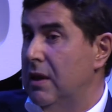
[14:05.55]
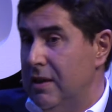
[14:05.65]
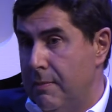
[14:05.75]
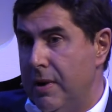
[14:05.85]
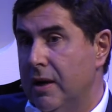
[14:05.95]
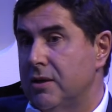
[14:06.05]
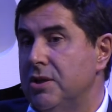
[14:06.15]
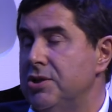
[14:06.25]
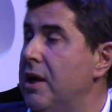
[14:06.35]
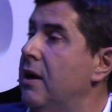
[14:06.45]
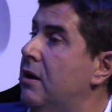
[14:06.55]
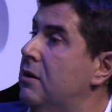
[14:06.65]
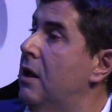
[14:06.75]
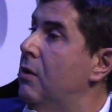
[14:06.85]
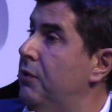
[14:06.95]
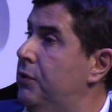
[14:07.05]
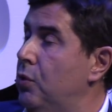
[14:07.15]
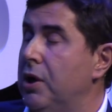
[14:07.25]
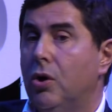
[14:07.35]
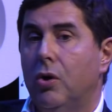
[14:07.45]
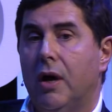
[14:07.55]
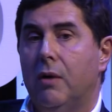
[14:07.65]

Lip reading: the Americas in general with Turico.